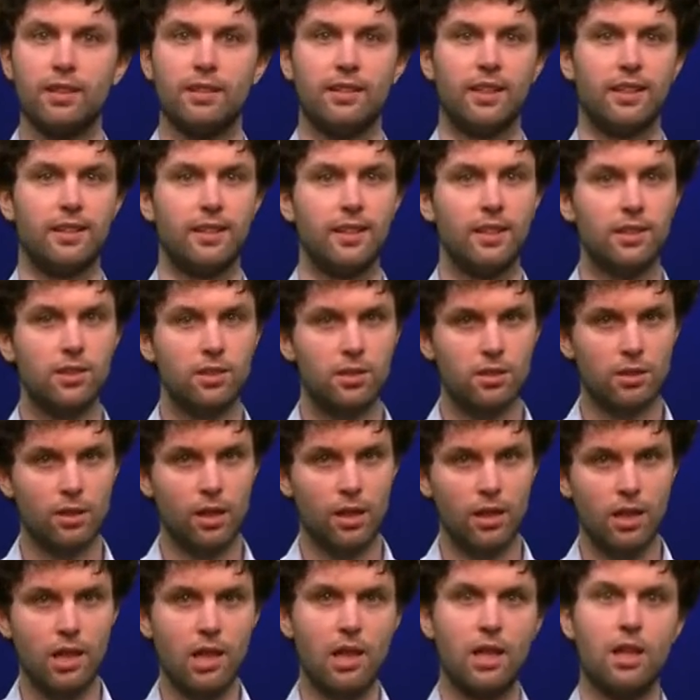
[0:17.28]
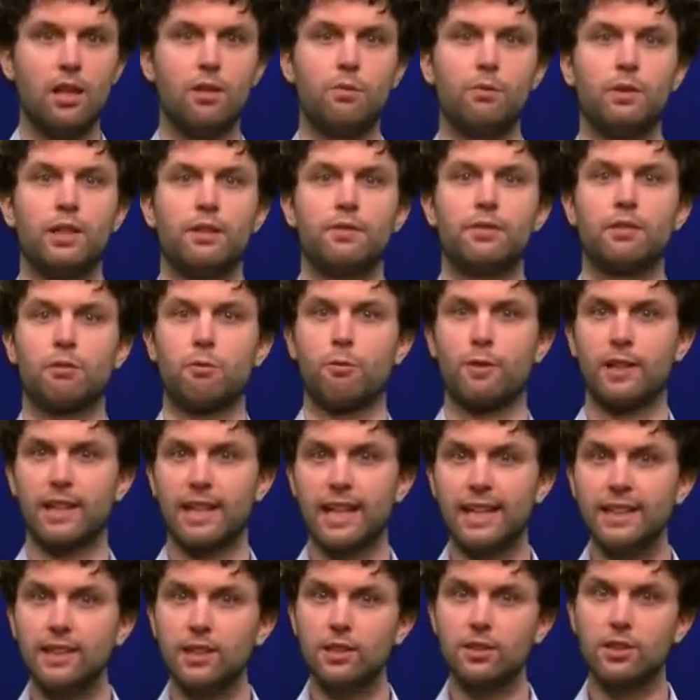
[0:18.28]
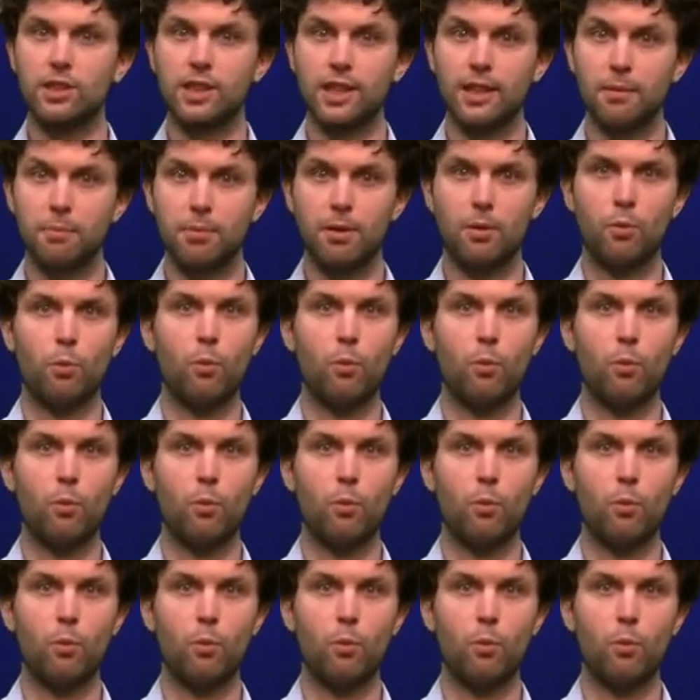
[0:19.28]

That is, we have the relationship